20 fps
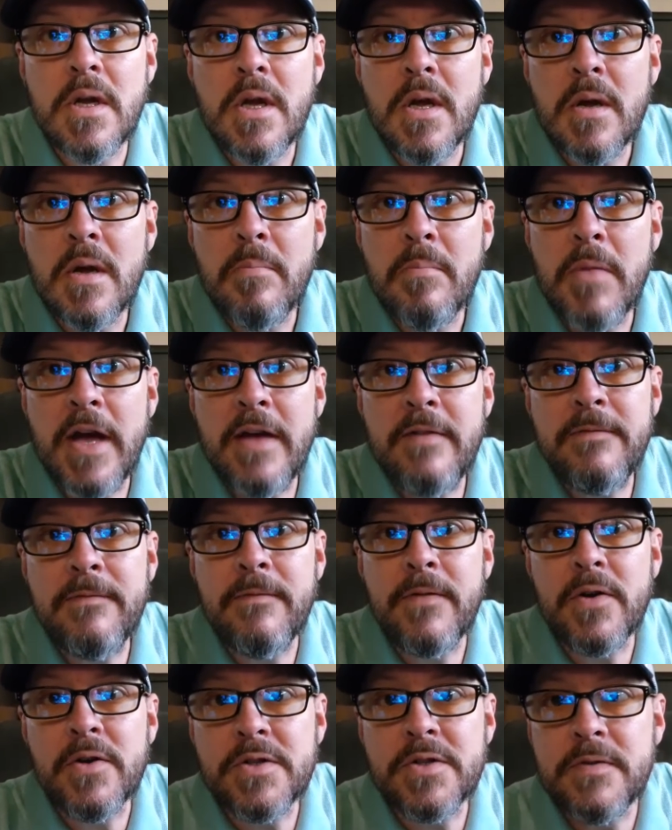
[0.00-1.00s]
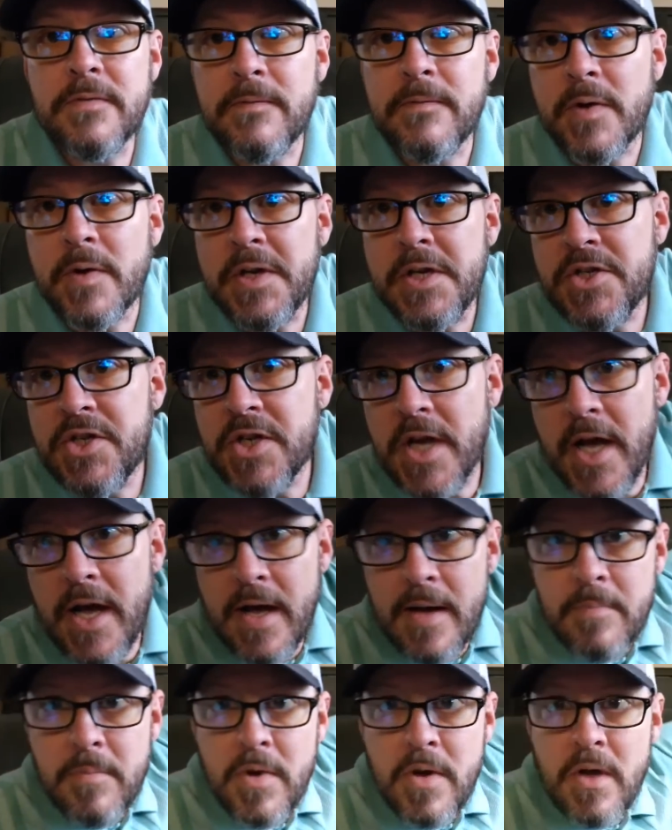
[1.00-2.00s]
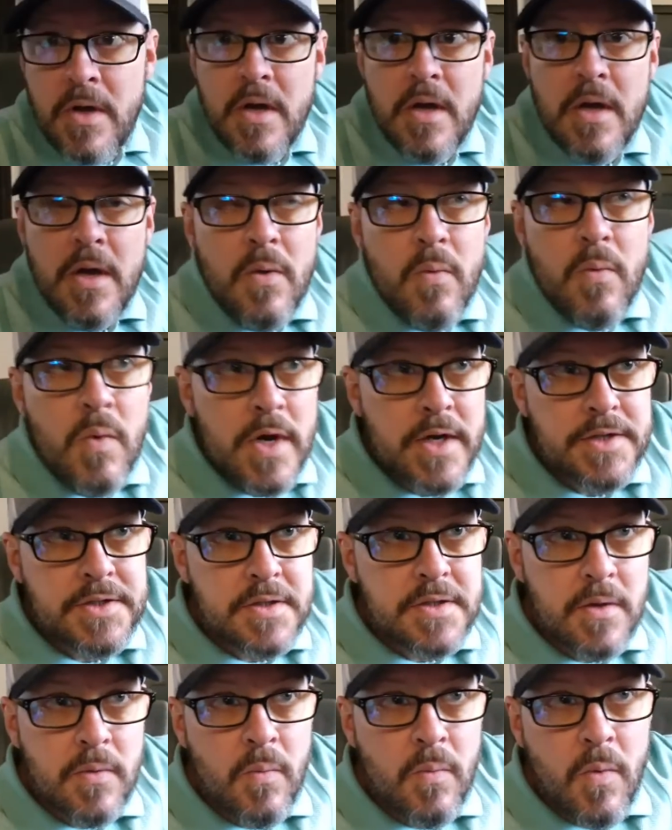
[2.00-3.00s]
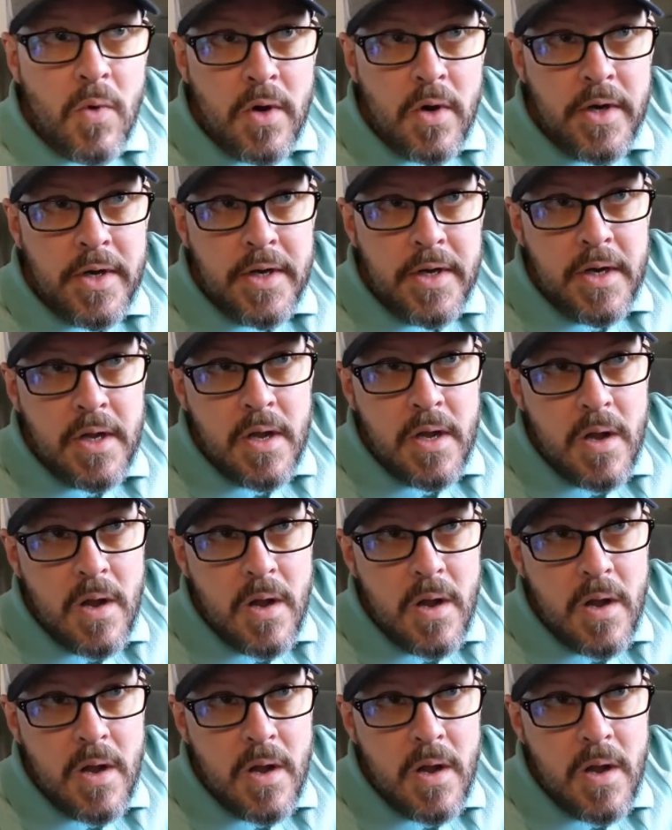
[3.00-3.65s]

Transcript: My first free job was the one.